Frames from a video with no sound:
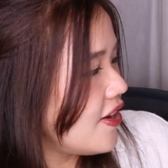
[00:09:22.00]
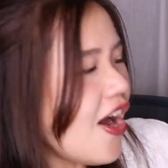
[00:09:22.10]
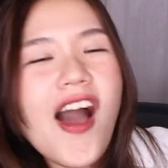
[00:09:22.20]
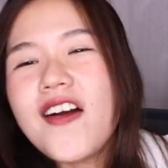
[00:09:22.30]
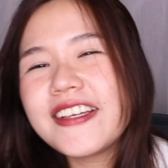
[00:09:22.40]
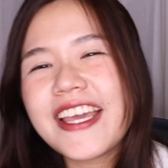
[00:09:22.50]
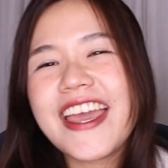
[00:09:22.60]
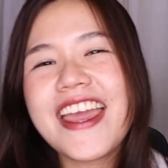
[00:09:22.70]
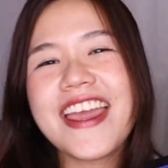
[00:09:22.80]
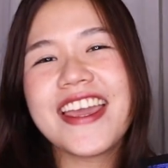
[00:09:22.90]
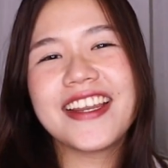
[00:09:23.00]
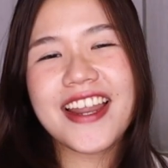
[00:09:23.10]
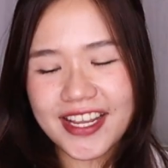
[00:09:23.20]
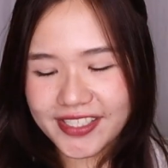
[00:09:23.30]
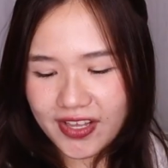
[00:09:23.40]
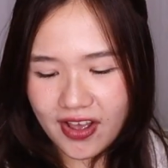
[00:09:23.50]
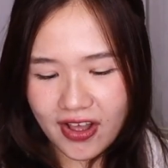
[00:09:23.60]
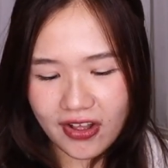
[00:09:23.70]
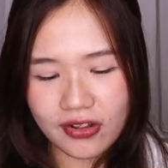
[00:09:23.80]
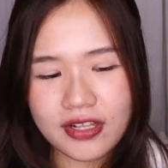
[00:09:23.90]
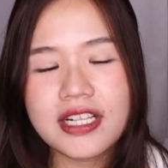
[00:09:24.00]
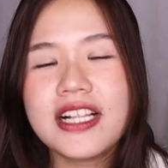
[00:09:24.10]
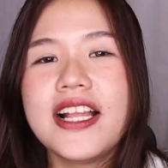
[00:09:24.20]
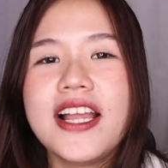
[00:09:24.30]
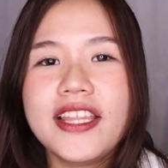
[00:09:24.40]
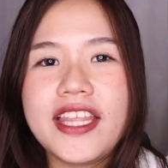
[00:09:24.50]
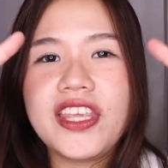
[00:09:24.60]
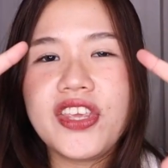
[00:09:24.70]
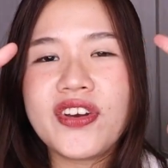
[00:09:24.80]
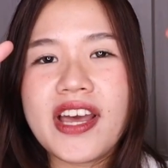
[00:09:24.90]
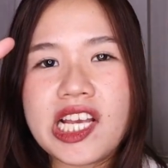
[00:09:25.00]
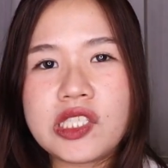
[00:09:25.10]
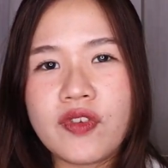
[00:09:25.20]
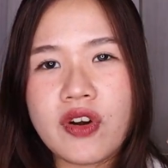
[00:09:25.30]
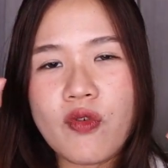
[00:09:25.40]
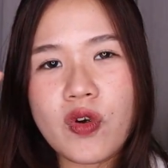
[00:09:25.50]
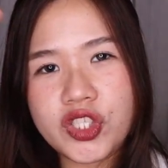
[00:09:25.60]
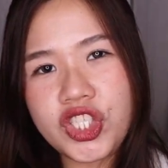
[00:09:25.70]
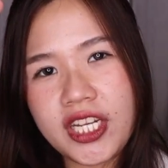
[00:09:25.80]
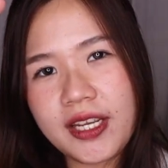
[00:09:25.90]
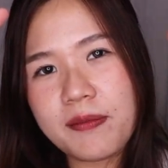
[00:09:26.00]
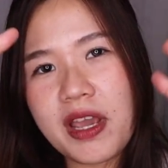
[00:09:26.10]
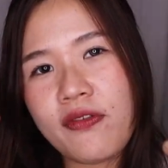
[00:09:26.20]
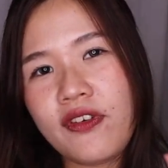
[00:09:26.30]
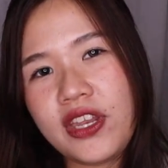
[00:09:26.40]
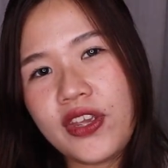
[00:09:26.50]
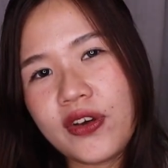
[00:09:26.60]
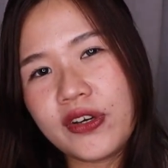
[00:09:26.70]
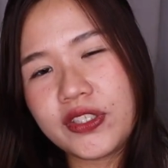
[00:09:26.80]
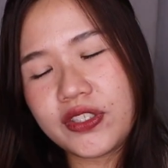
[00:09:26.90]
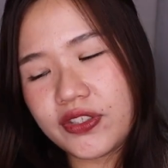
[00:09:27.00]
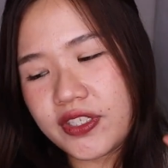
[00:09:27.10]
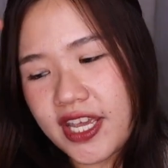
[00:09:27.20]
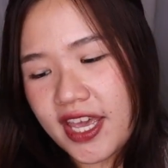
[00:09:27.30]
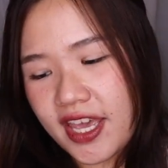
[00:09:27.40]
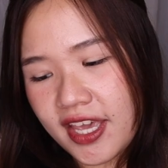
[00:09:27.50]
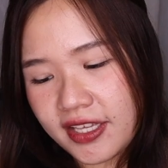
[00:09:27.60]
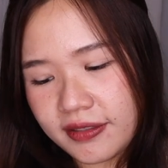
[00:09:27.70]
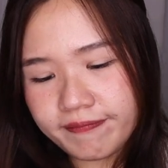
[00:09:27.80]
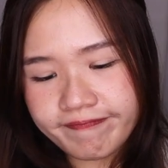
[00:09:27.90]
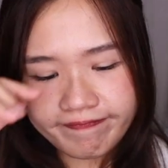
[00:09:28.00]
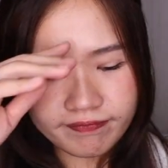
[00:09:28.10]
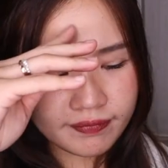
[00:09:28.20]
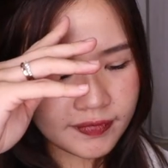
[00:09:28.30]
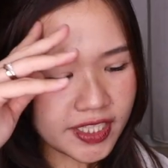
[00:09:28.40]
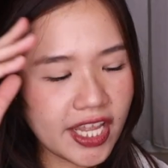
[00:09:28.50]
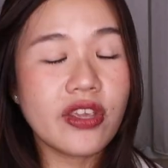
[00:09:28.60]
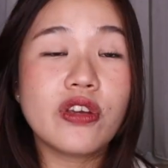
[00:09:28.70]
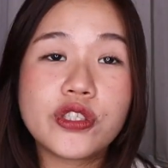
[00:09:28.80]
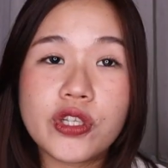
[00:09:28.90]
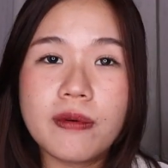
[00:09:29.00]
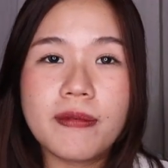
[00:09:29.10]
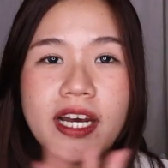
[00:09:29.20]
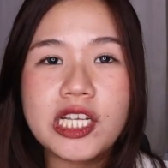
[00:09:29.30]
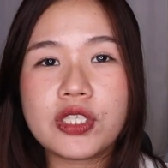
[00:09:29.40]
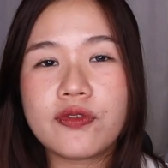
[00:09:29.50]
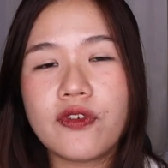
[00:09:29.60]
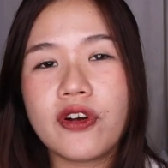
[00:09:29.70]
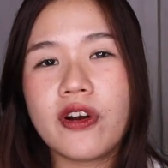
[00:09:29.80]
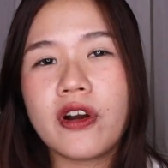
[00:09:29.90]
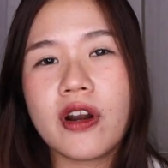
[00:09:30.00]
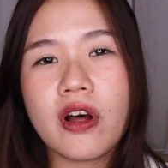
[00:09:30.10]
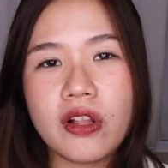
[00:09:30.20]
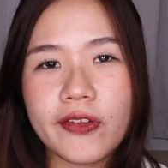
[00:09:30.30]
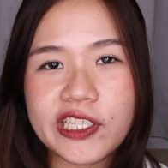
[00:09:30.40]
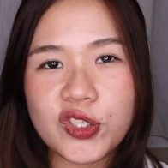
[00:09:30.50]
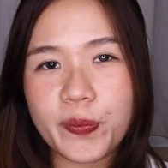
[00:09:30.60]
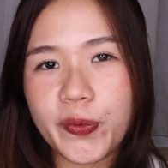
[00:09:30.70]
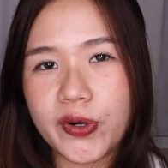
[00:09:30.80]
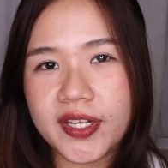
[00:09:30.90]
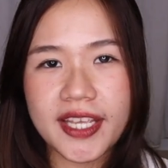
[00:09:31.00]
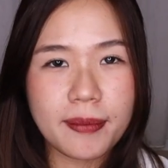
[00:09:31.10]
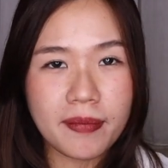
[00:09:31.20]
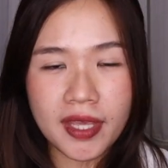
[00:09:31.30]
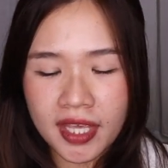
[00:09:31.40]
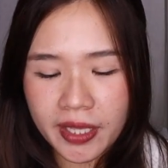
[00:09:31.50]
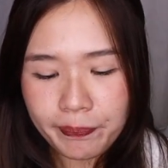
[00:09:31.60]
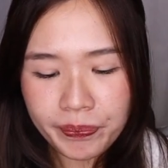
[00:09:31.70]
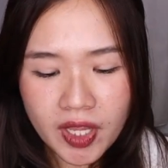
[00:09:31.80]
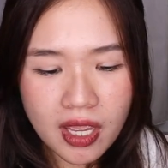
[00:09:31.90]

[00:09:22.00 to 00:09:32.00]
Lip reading: Okay, that's all. Thank you guys for watching my video today. Thank you so much for always supporting me.